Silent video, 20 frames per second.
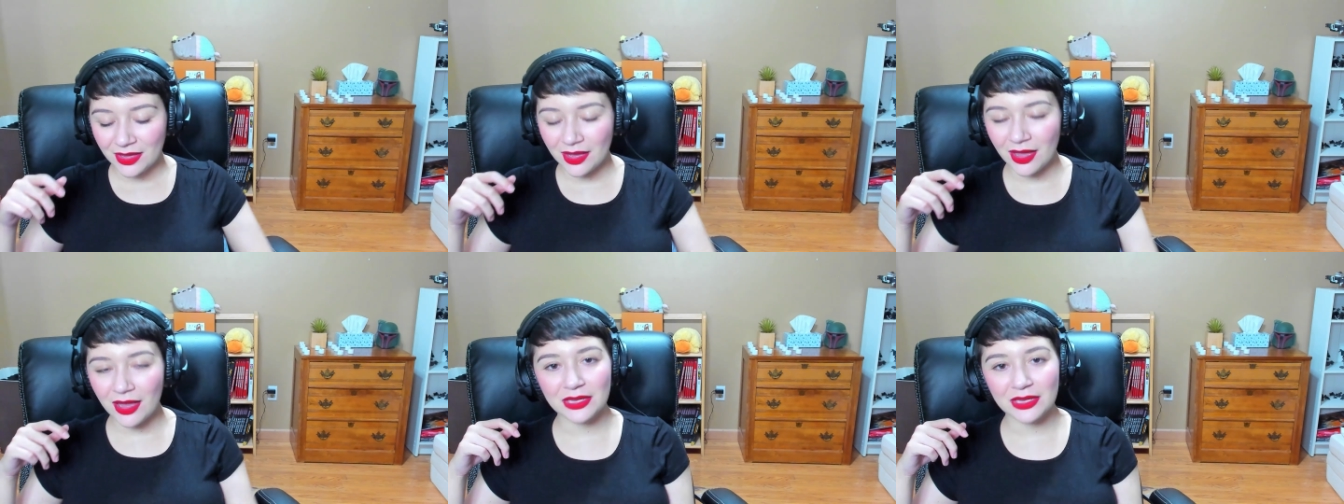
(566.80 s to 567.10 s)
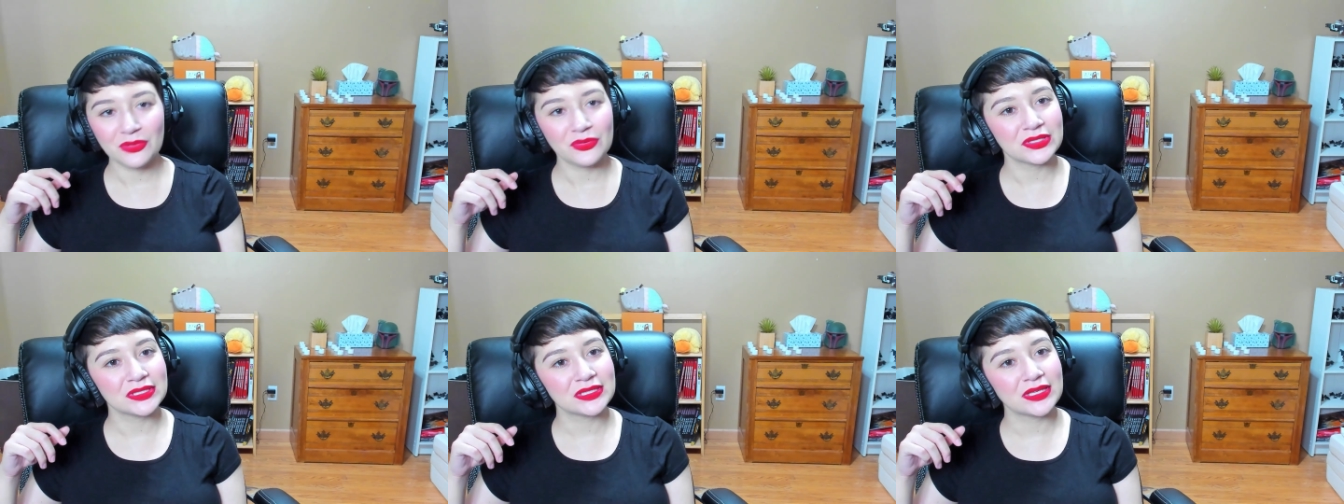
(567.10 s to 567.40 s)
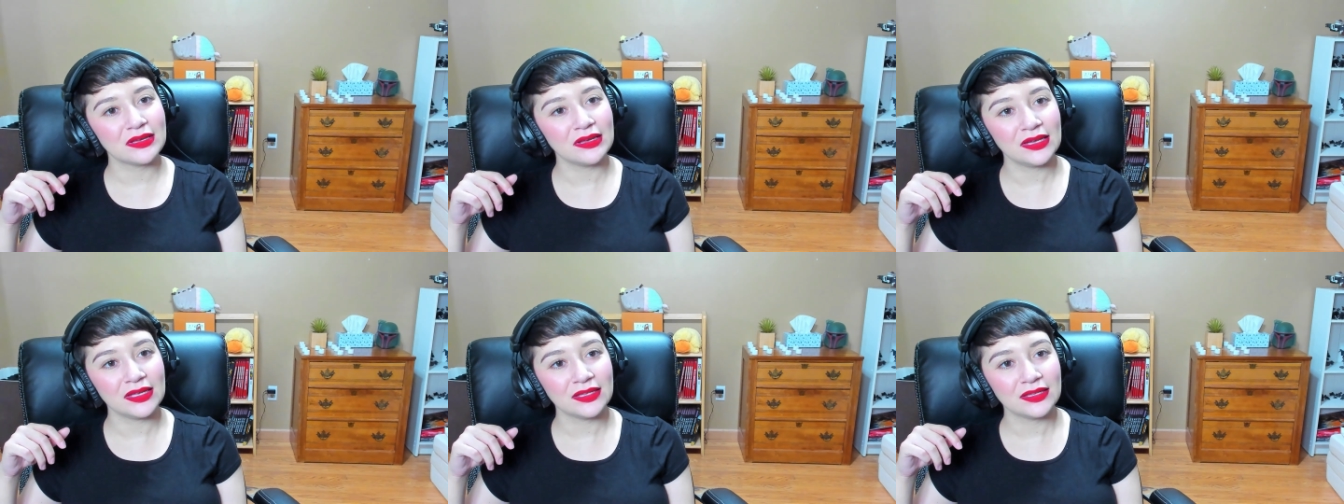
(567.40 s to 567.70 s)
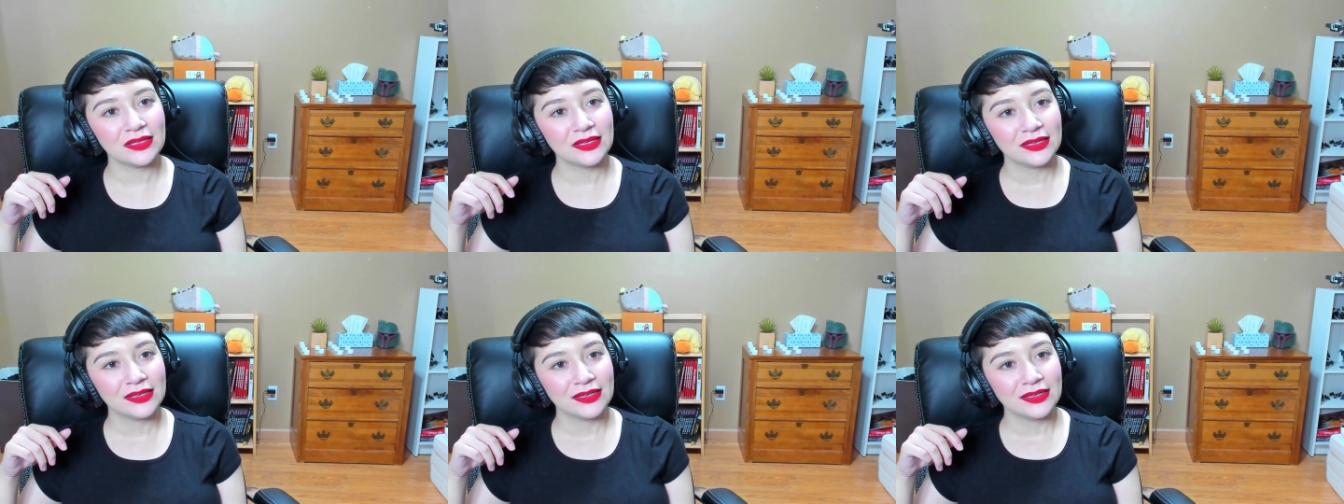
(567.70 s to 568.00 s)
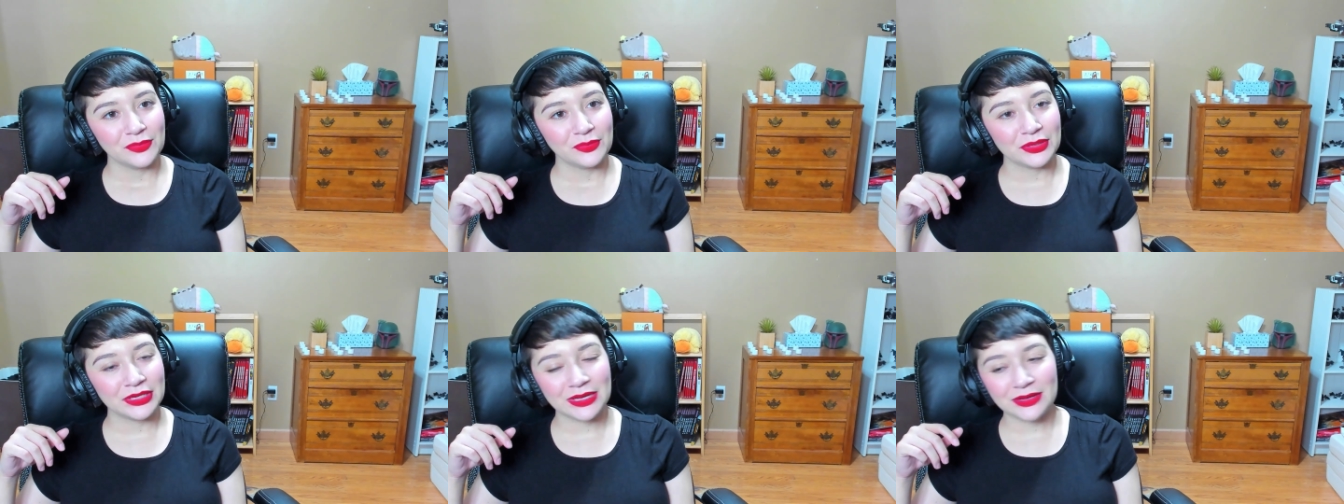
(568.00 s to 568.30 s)
God, it was good.
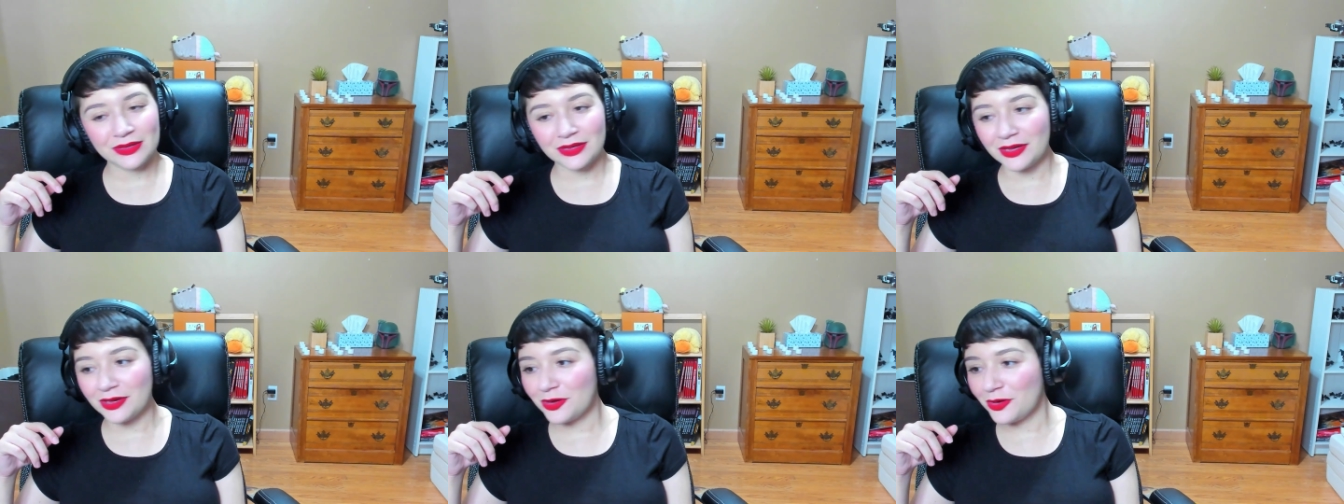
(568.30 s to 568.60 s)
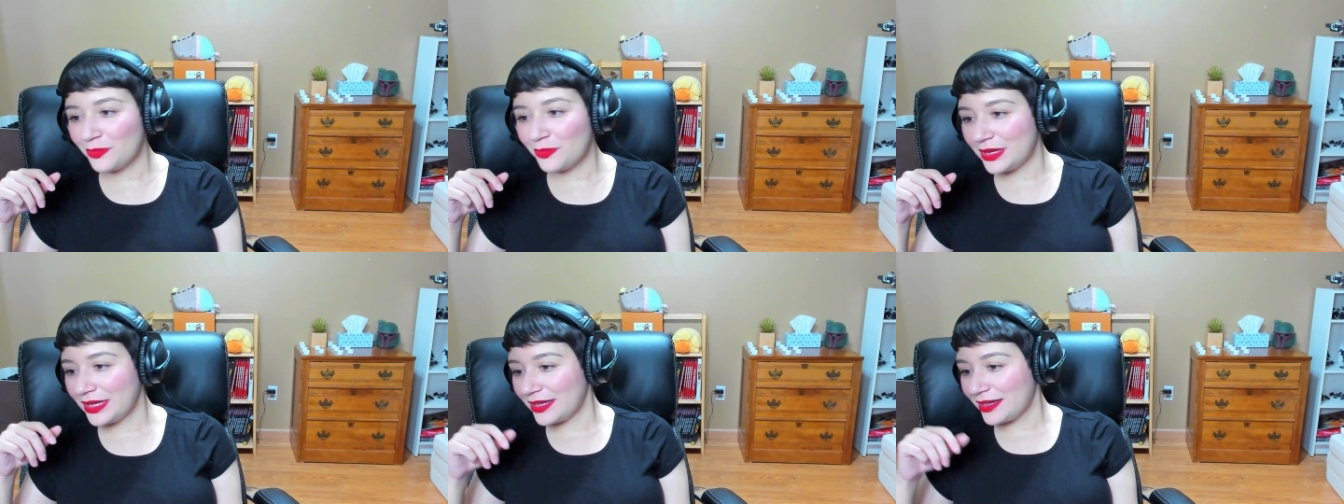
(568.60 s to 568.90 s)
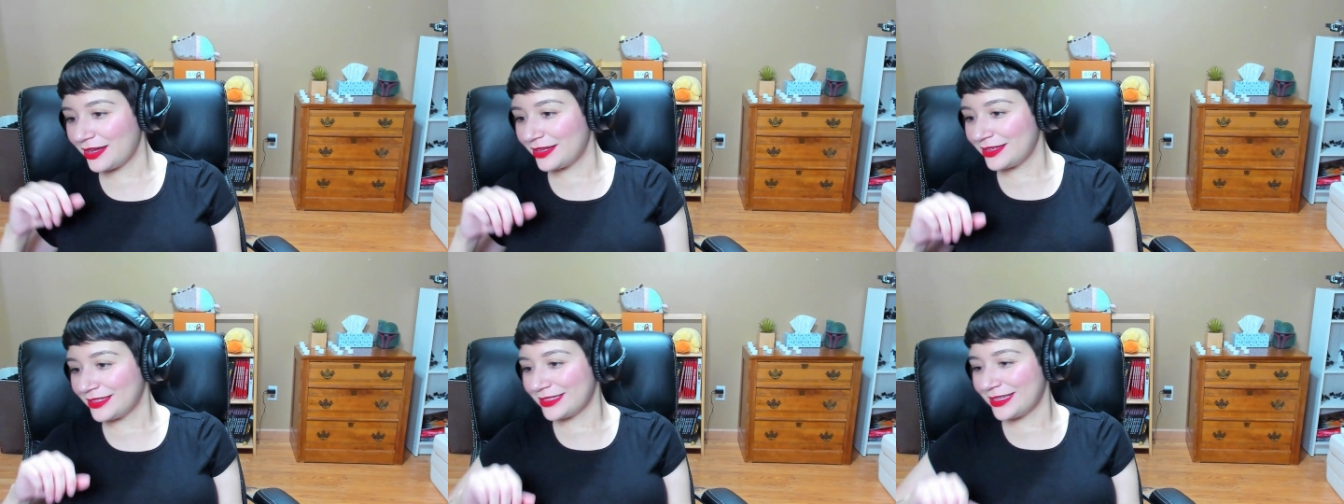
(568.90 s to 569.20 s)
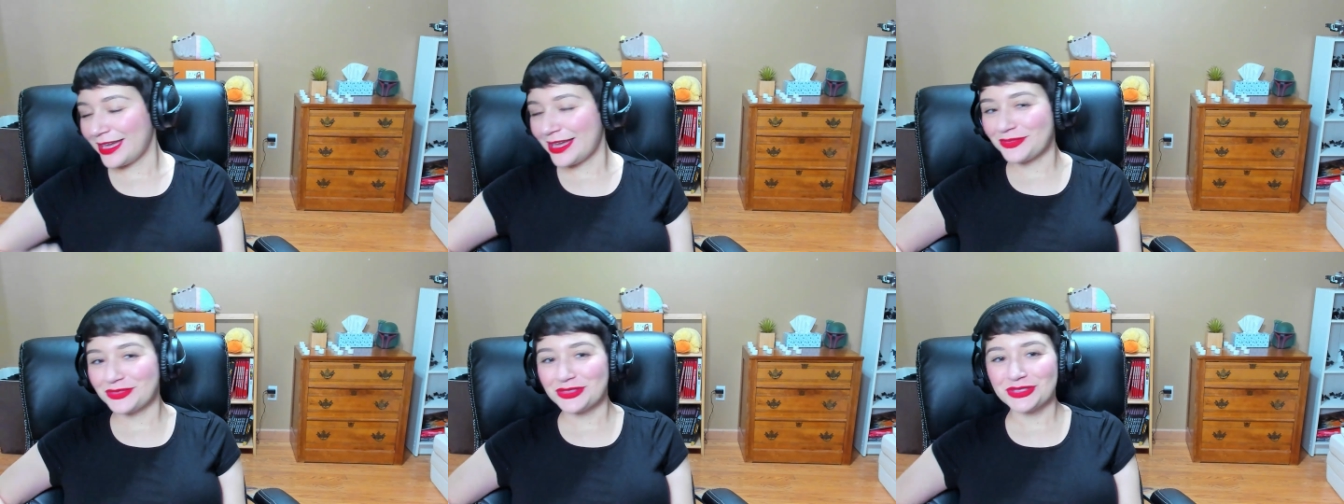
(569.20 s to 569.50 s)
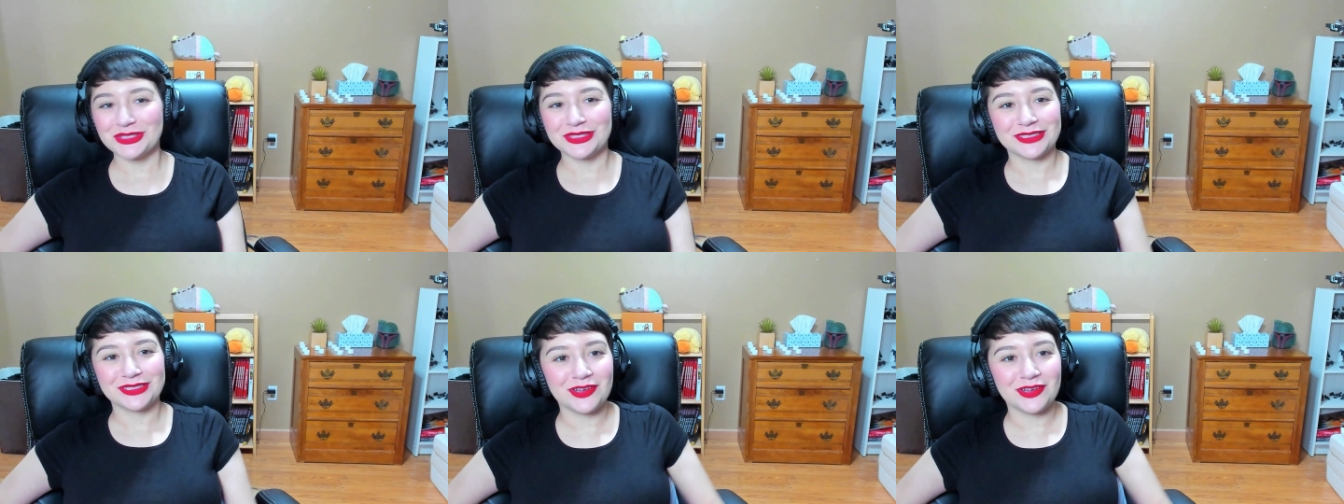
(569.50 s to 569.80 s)
But, oh my god, and I have,
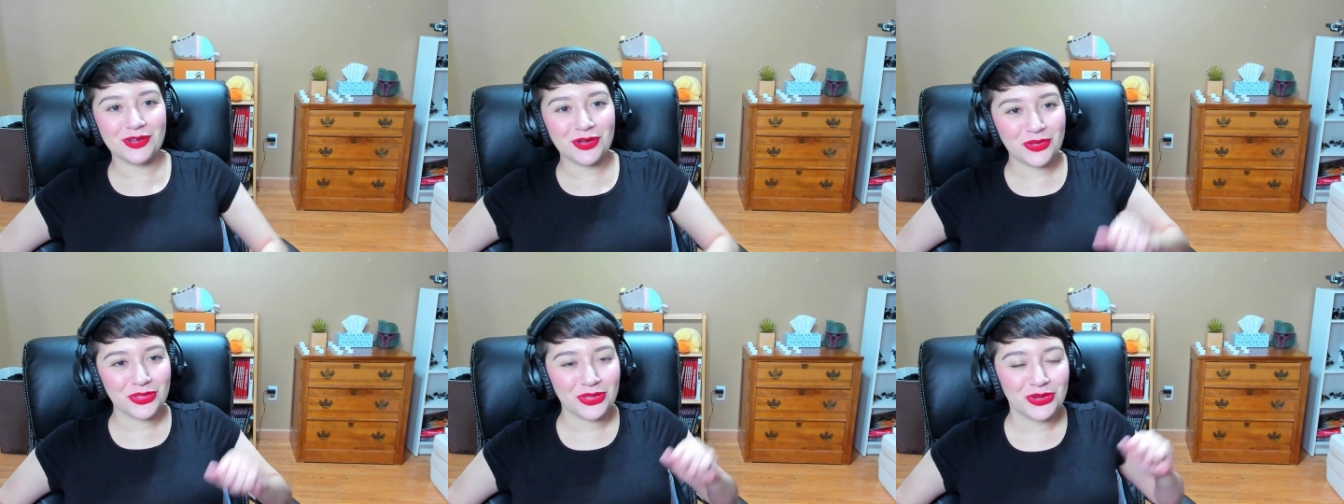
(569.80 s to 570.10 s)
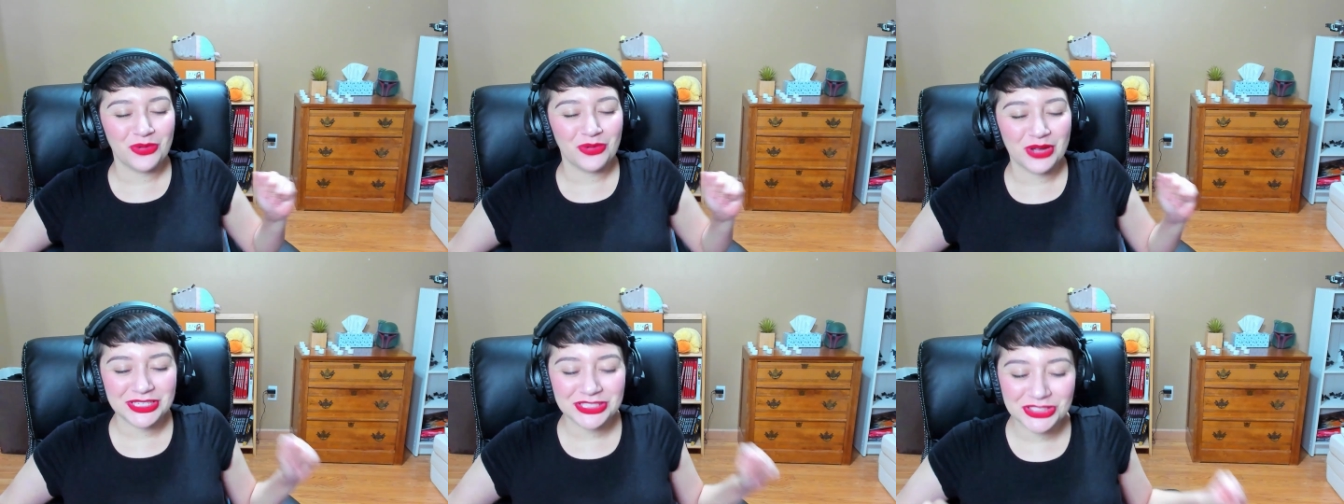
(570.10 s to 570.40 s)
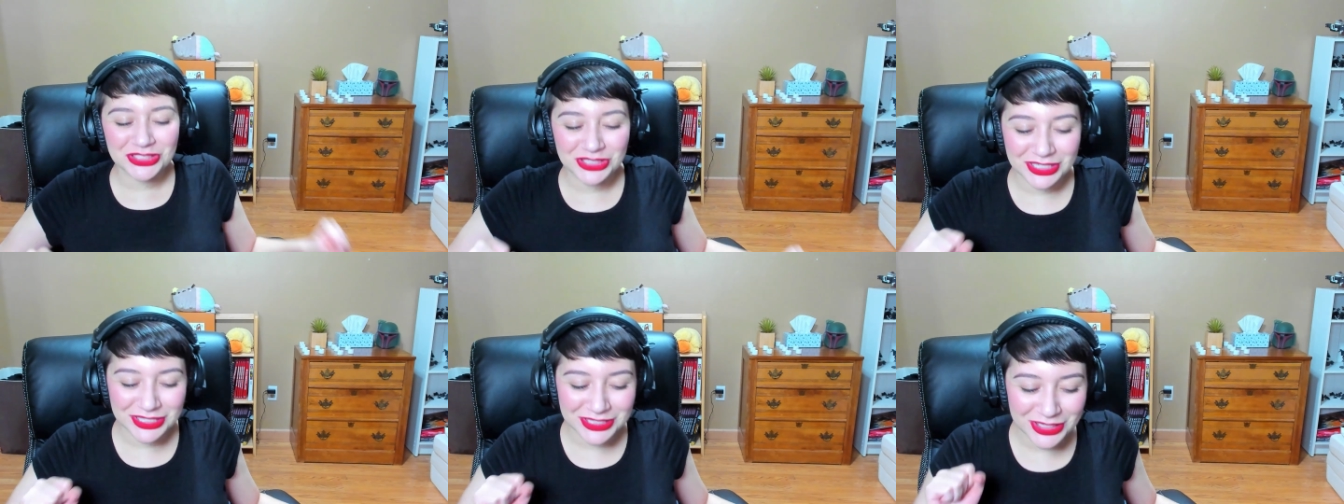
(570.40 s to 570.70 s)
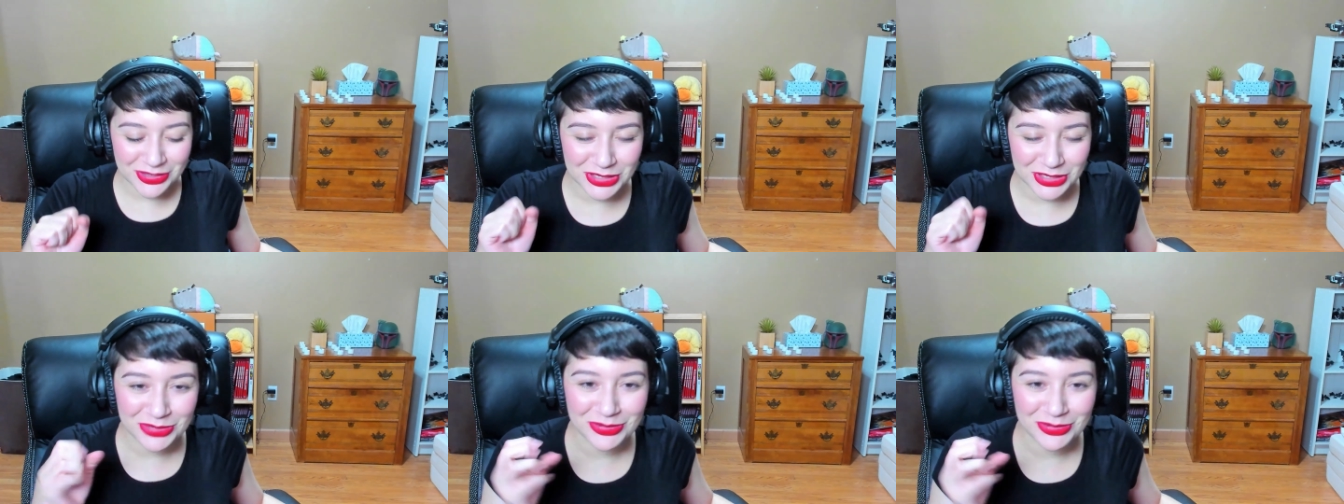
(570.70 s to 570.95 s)
oh, the questions, though.